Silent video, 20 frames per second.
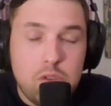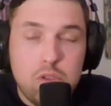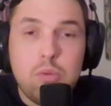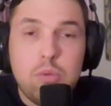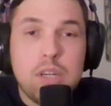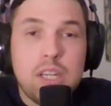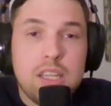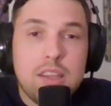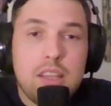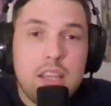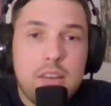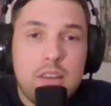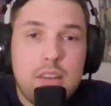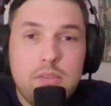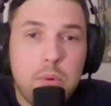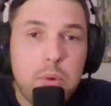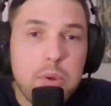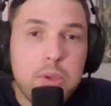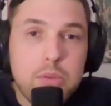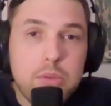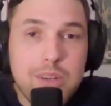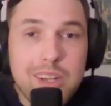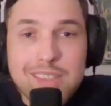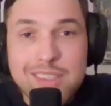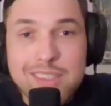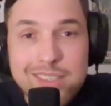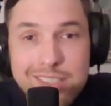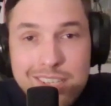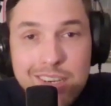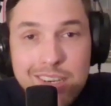do anything for you
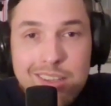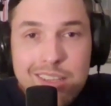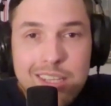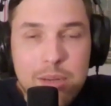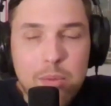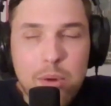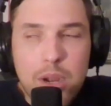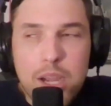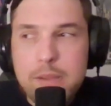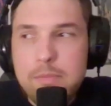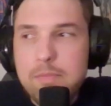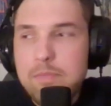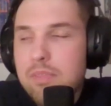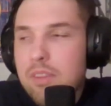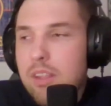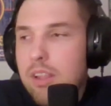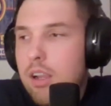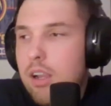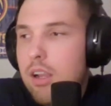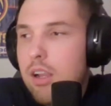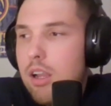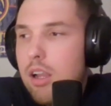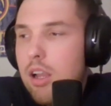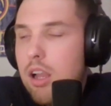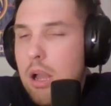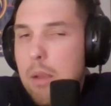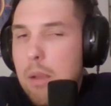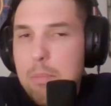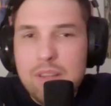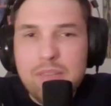necessarily, right?
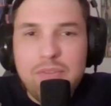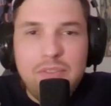But the